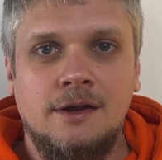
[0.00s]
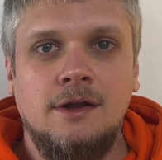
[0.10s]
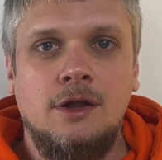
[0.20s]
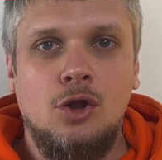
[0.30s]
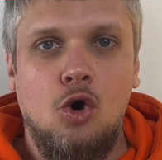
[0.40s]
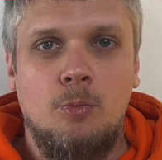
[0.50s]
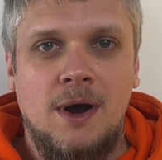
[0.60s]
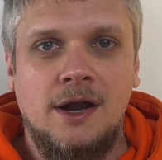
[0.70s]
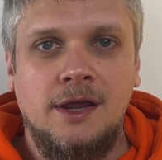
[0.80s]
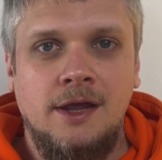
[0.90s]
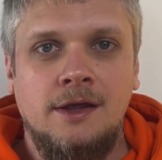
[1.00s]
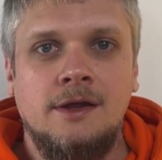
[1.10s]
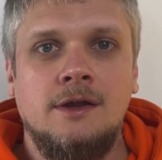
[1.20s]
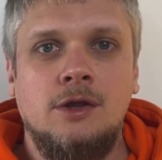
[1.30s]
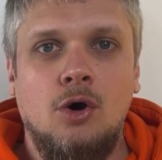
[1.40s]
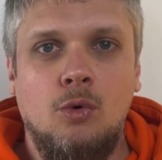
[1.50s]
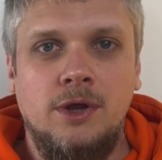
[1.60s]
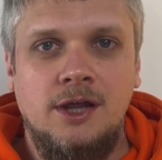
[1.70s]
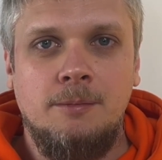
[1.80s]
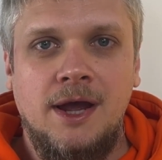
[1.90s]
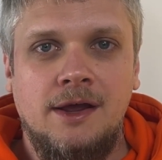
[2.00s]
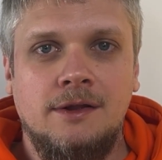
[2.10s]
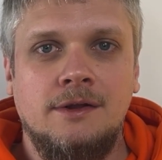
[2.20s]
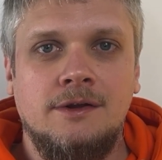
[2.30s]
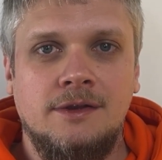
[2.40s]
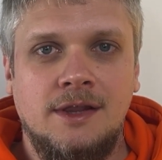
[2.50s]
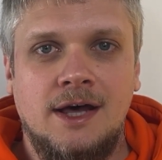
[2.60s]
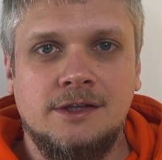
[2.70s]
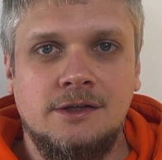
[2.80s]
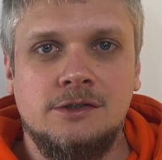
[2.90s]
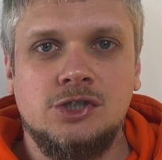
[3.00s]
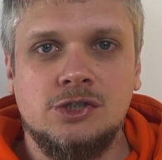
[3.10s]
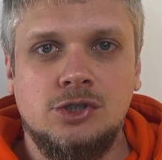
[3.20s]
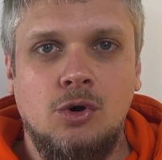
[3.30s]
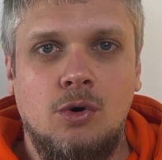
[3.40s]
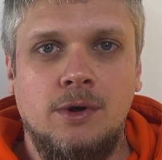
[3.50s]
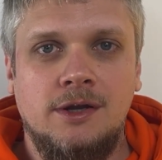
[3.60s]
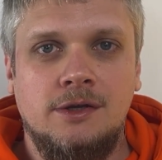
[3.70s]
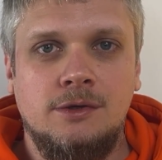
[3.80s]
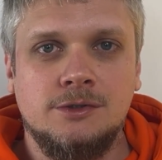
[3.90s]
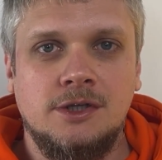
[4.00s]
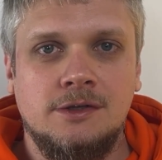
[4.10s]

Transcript: No money, no email, nothing. Just go and use it.